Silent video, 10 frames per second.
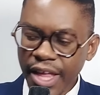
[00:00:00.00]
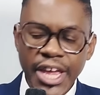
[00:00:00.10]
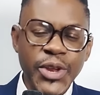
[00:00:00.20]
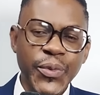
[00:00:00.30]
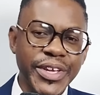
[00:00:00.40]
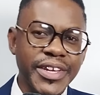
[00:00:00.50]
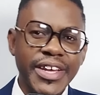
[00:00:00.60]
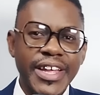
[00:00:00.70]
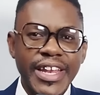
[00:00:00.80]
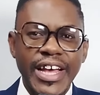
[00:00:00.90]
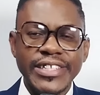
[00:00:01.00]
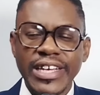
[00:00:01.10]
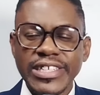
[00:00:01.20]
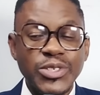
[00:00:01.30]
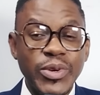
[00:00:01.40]
Anyway, I
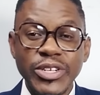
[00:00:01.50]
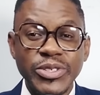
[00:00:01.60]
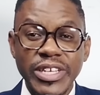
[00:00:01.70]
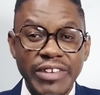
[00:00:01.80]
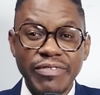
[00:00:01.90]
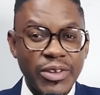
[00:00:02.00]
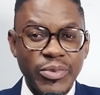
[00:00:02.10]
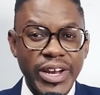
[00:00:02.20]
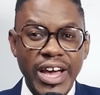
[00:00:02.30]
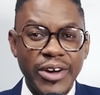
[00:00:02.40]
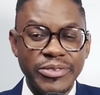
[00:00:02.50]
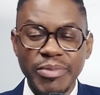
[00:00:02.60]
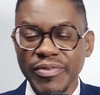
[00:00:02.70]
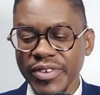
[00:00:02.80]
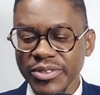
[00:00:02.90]
just wanted to give that one out,
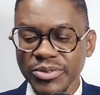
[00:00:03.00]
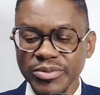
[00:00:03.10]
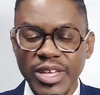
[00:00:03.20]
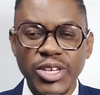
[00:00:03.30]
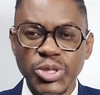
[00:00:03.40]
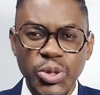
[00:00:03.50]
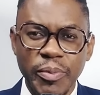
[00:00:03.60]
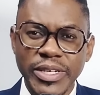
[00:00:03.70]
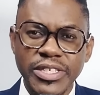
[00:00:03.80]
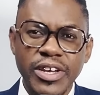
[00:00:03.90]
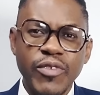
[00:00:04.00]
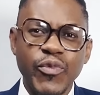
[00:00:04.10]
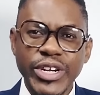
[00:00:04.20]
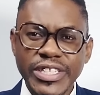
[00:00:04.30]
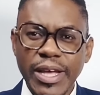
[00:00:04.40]
Bafethu. Thank you so much
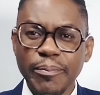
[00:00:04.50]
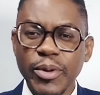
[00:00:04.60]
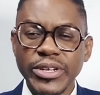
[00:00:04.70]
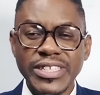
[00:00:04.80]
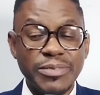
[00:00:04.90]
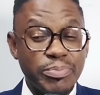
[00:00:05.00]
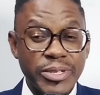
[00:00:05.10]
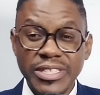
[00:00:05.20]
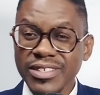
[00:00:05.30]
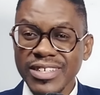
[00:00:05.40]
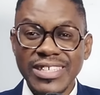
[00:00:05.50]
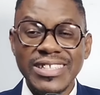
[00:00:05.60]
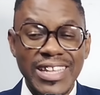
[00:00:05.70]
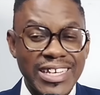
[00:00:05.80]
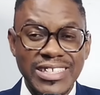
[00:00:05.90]
for the support. It's
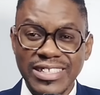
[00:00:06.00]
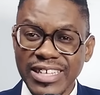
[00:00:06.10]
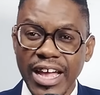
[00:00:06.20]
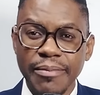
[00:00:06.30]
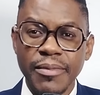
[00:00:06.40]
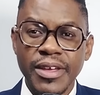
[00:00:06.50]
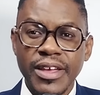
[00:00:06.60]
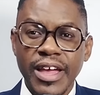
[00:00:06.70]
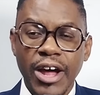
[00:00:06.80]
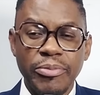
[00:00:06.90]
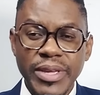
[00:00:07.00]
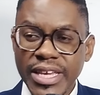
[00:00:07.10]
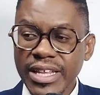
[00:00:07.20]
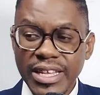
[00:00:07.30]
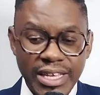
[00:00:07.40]
election time. I'll be
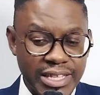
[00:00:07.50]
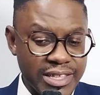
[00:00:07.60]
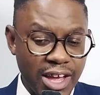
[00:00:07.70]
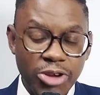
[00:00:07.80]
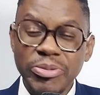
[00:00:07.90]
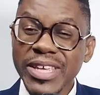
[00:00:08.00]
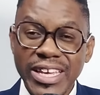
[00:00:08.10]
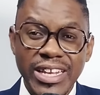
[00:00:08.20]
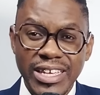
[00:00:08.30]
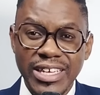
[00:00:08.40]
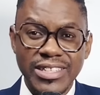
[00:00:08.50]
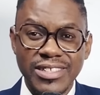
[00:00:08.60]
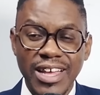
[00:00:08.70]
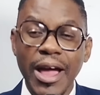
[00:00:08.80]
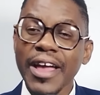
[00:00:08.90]
killing it.
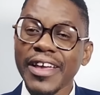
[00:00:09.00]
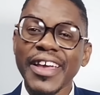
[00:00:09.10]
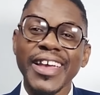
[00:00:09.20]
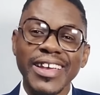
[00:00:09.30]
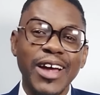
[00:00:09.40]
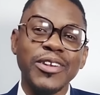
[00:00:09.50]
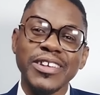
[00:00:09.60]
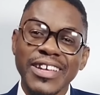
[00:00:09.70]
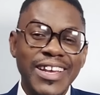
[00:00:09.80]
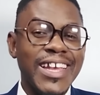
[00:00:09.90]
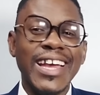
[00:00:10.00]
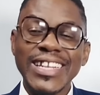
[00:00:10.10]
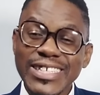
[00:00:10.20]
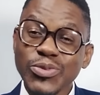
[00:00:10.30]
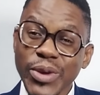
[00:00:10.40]

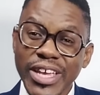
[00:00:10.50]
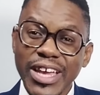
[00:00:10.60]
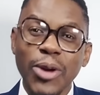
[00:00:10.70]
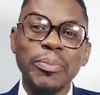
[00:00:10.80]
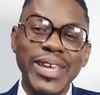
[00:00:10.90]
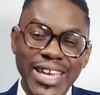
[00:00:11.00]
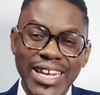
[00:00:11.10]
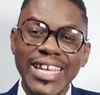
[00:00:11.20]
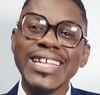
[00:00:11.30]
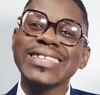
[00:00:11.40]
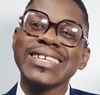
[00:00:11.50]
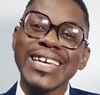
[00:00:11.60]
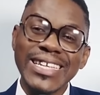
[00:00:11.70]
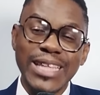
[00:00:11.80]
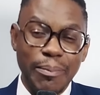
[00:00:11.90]
This week, I'll be killing it.
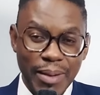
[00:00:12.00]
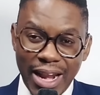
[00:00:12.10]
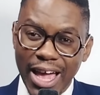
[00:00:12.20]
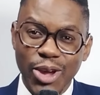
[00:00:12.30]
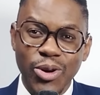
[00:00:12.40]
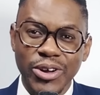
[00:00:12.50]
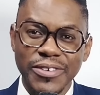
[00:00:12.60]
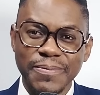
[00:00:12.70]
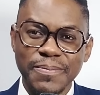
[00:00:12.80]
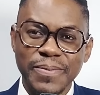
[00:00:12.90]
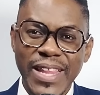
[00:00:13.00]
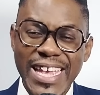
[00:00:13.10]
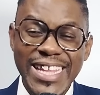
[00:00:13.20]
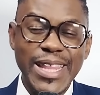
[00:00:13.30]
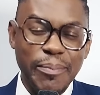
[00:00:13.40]
Hit the bell icon.
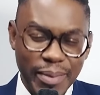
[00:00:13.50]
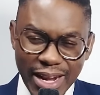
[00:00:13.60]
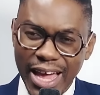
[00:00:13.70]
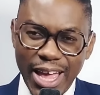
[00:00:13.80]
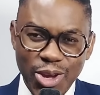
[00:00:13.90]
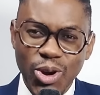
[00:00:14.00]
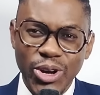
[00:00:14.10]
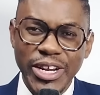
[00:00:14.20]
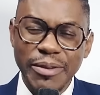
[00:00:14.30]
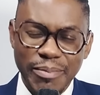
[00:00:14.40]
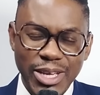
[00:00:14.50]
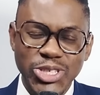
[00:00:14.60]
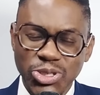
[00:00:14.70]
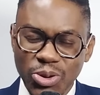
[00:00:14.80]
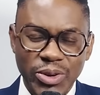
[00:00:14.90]
Hit the bell icon and make
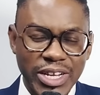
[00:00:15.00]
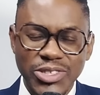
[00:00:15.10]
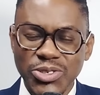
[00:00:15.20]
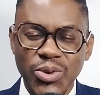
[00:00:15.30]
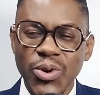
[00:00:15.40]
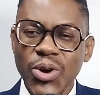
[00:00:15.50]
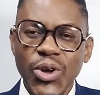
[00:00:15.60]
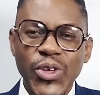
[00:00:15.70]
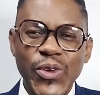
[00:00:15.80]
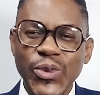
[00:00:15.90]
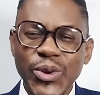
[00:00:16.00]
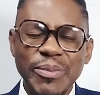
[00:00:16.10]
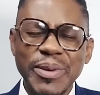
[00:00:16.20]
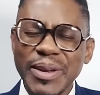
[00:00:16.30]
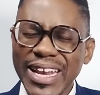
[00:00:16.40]
sure that you don't
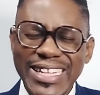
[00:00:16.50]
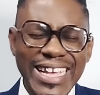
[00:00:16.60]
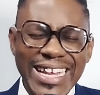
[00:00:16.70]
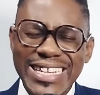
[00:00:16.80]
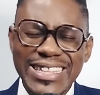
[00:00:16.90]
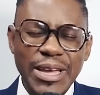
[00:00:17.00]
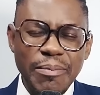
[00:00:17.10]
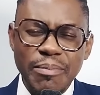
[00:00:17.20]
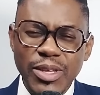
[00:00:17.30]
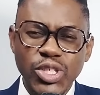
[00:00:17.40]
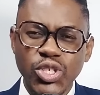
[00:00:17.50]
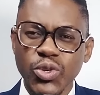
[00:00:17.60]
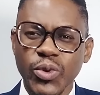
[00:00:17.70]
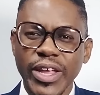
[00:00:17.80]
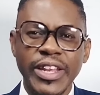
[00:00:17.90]
let anything miss
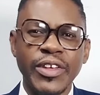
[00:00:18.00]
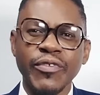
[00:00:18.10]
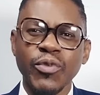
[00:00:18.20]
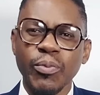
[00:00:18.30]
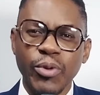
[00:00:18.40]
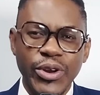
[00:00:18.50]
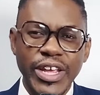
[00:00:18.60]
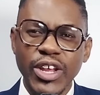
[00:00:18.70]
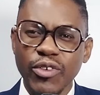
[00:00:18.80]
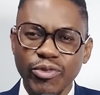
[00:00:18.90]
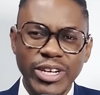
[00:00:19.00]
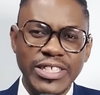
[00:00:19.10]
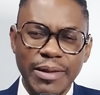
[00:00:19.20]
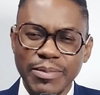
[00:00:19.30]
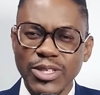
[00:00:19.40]
you. And if Poregilo funa
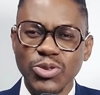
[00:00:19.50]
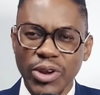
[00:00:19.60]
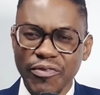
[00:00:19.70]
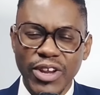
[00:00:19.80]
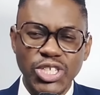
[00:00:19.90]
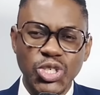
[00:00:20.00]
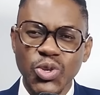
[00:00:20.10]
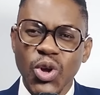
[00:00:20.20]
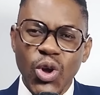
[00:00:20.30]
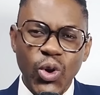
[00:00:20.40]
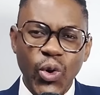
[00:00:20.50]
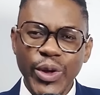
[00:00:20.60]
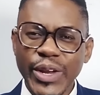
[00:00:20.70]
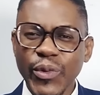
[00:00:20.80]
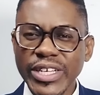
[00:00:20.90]
something to refresh you, go
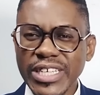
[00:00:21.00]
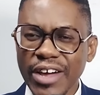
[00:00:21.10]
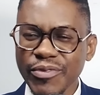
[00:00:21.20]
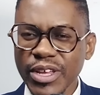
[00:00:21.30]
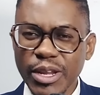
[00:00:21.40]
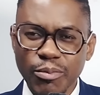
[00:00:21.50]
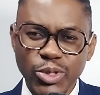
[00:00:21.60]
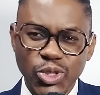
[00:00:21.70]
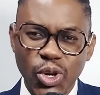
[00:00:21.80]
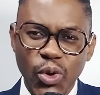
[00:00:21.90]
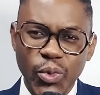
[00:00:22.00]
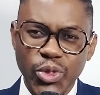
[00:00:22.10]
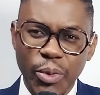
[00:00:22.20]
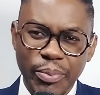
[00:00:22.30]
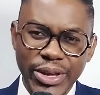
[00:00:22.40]
and watch African Mojolo with
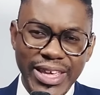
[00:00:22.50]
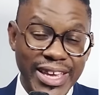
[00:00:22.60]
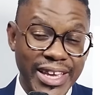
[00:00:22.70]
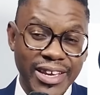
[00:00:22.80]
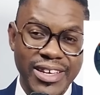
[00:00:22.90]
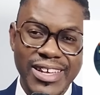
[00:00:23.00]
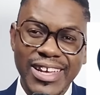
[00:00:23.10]
your boy King.